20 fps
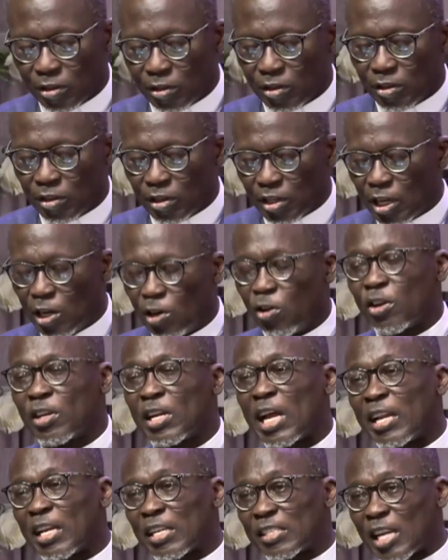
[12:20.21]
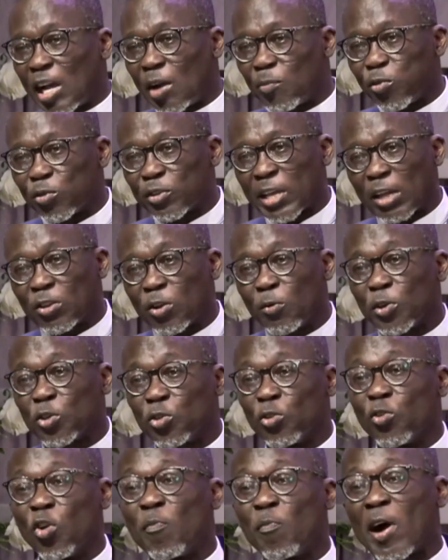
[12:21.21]
In looking at examples, I thought we should
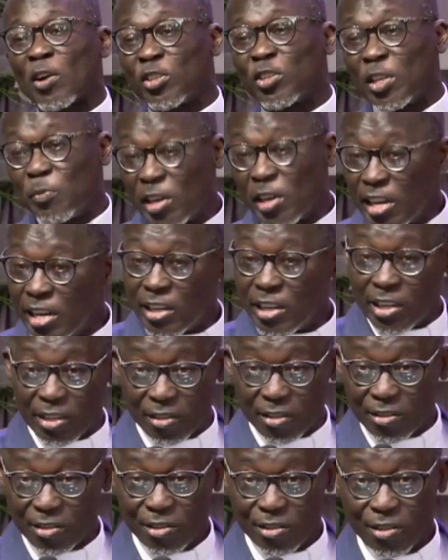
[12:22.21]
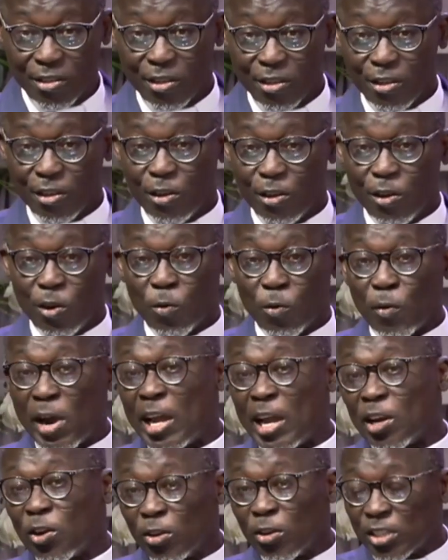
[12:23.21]
go back to the beginning, where it
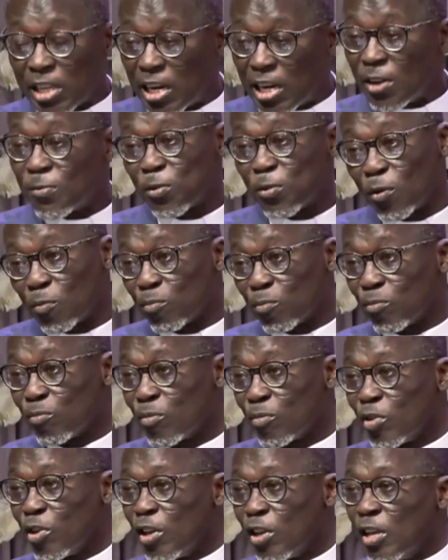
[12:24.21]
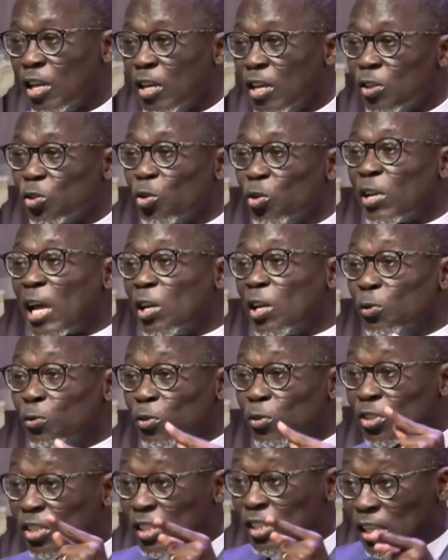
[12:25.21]
all started from, so that you will
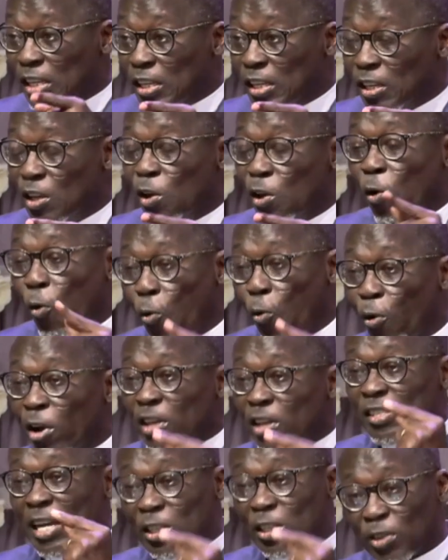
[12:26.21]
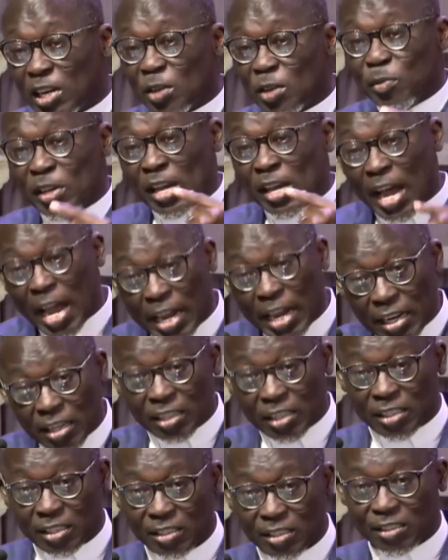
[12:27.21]
see who is actually behind
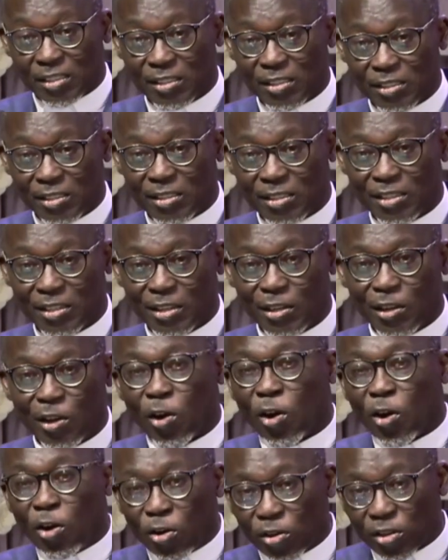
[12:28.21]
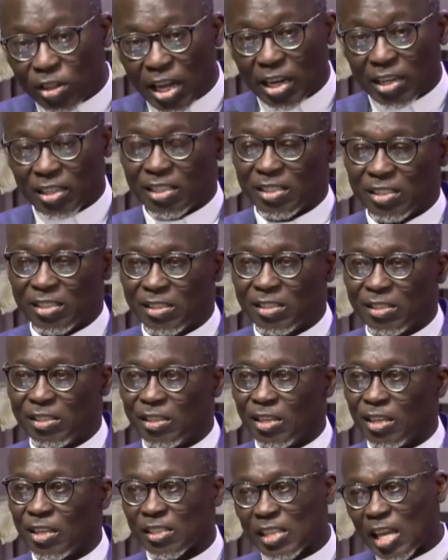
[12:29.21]
all that
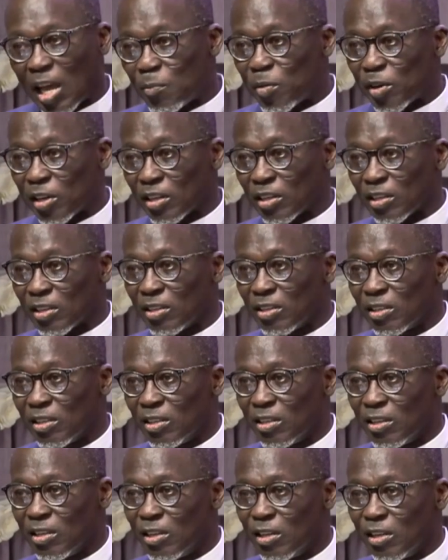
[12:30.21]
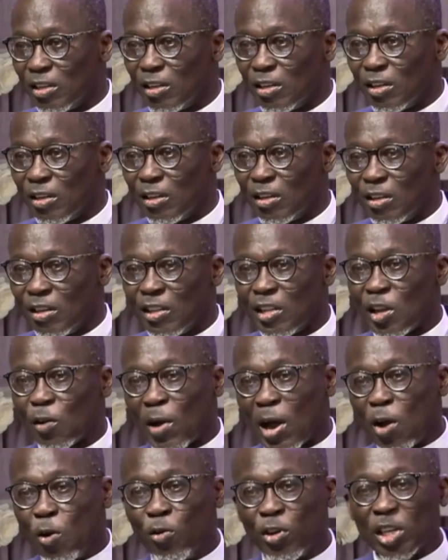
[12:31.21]
is happening. The one
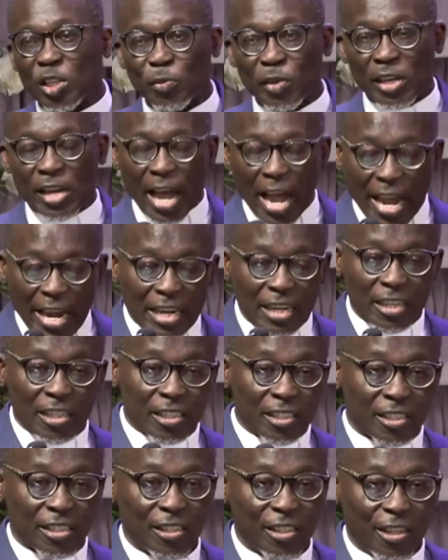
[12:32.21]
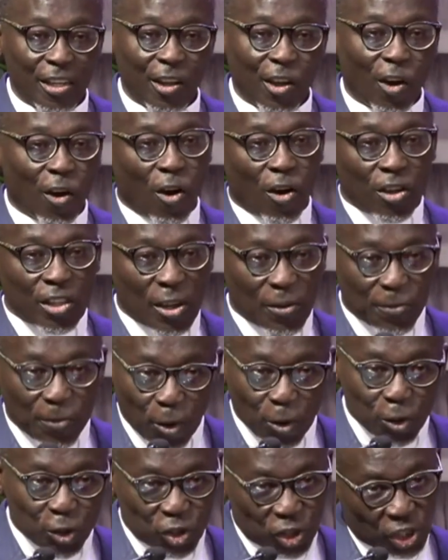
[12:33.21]
who is behind all the false
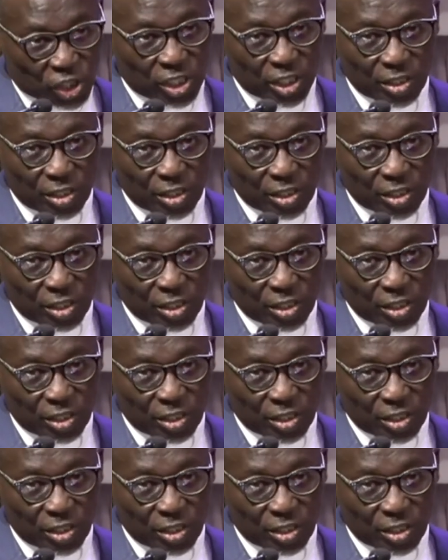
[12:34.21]
teaching,